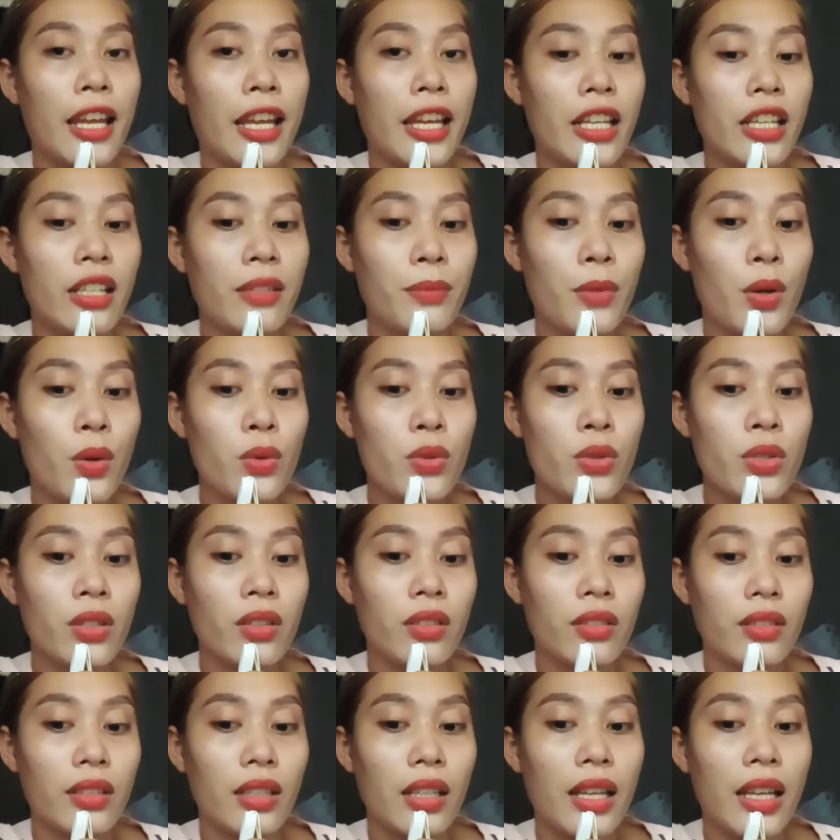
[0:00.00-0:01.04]

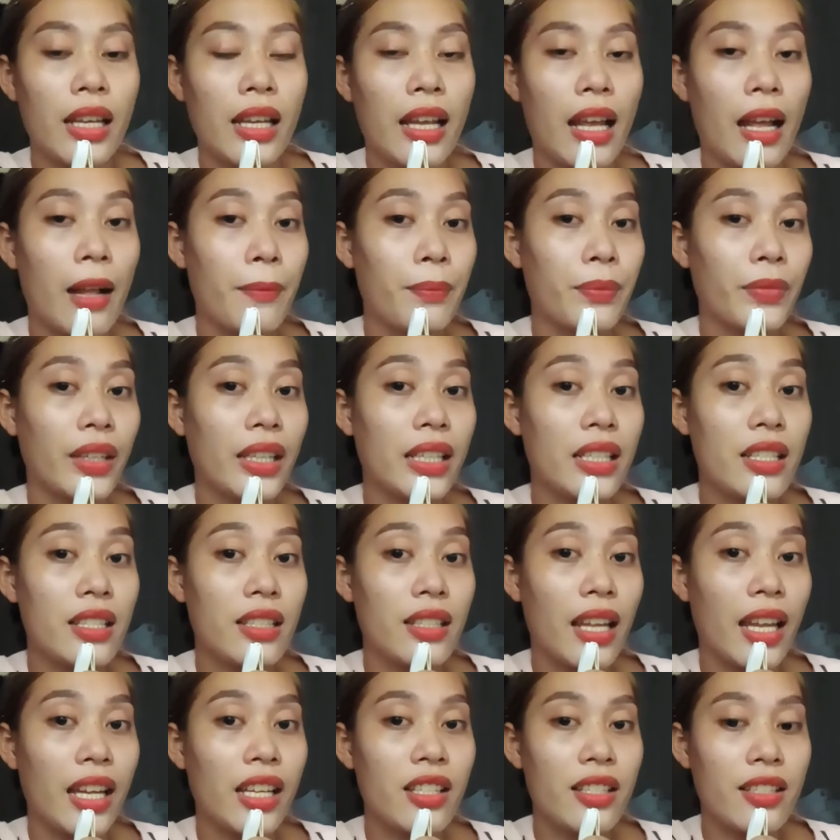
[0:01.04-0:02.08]
it
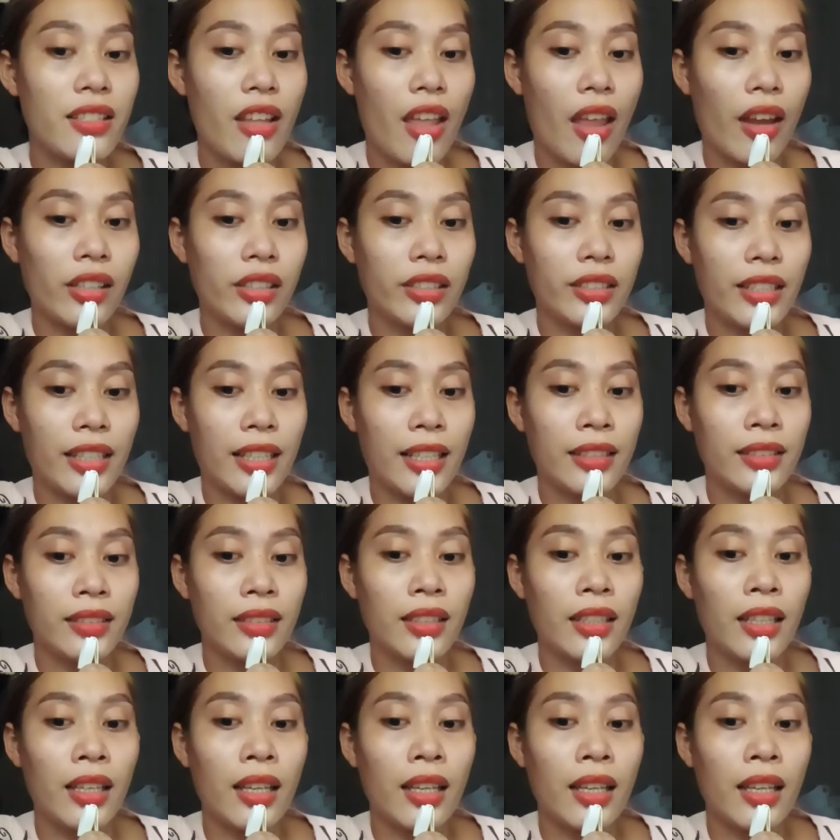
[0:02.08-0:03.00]
states there that